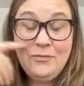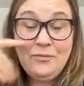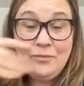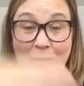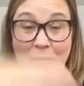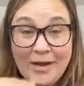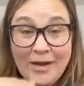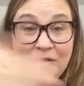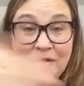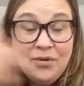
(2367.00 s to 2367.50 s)

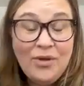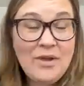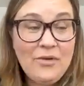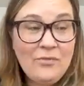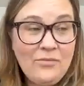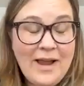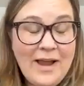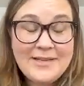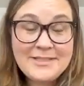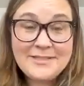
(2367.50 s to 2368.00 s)

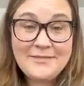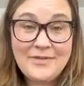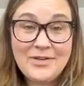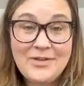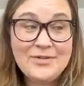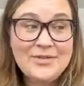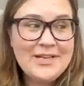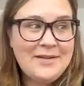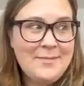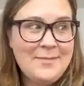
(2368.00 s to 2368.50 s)
It wrecks the
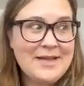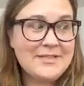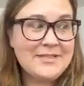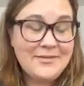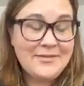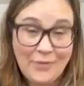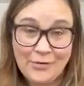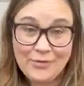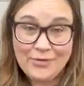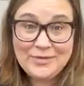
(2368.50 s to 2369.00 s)
views, and it makes
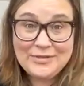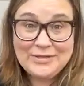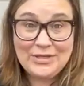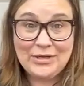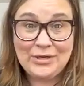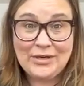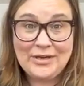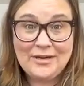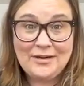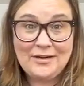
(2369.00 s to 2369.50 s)
the photos
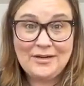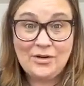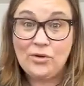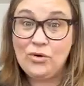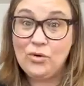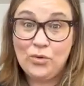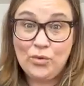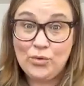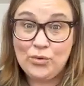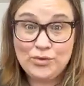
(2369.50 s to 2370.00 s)
look
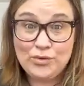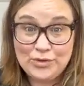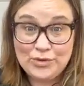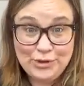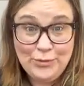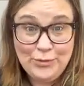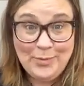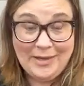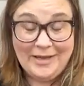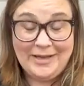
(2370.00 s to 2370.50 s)

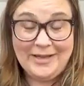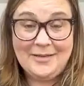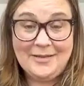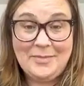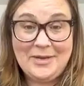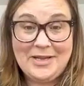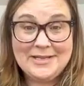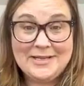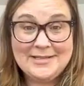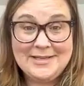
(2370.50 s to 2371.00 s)
stupid
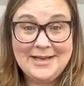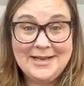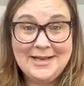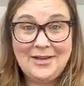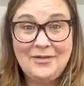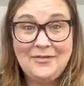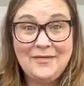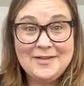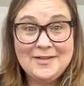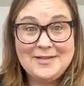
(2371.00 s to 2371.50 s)
because
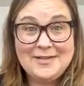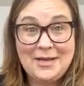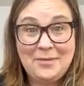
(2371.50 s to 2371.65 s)
you have this